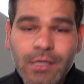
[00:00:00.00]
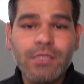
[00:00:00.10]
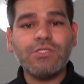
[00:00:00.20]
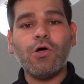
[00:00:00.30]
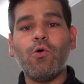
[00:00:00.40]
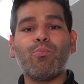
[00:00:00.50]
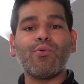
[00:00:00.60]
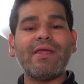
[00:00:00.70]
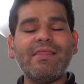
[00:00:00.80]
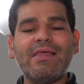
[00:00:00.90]
So
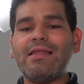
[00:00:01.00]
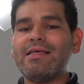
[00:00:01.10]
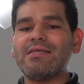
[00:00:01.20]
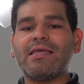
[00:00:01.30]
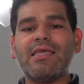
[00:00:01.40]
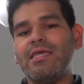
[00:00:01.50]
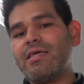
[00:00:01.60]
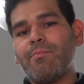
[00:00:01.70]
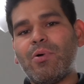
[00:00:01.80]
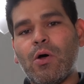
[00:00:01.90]
breathing is a key
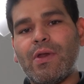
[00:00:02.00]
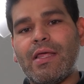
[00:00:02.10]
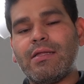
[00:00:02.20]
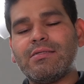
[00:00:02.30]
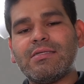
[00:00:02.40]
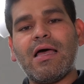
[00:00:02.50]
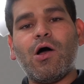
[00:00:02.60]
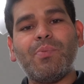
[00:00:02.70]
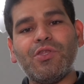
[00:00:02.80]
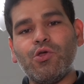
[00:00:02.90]
component to
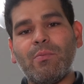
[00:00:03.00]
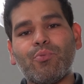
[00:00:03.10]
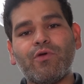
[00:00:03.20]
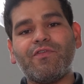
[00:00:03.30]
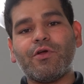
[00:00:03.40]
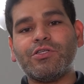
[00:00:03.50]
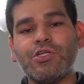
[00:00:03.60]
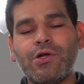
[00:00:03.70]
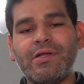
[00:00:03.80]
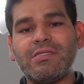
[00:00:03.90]
helping you improve your
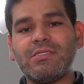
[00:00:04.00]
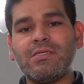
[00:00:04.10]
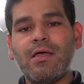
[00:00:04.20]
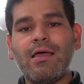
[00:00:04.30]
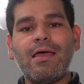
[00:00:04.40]
endurance